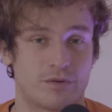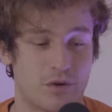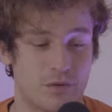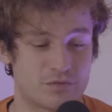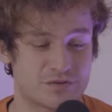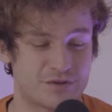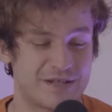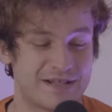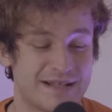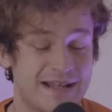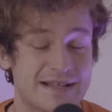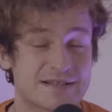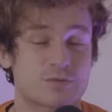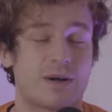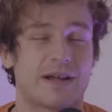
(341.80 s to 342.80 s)
roll. So it
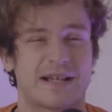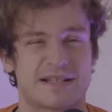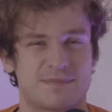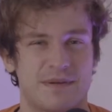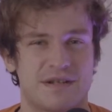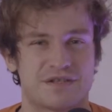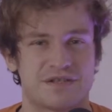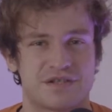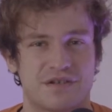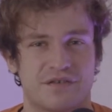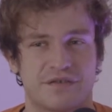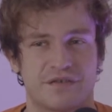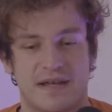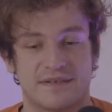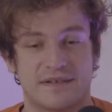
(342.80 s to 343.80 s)
is quite
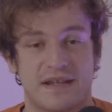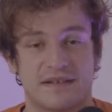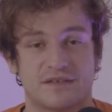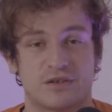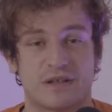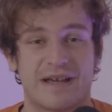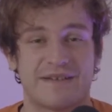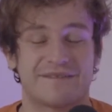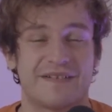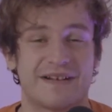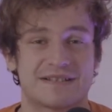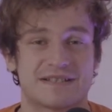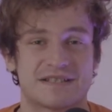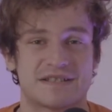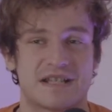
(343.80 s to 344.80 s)
expensive, and then you get
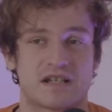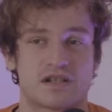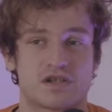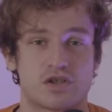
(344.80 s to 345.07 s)
36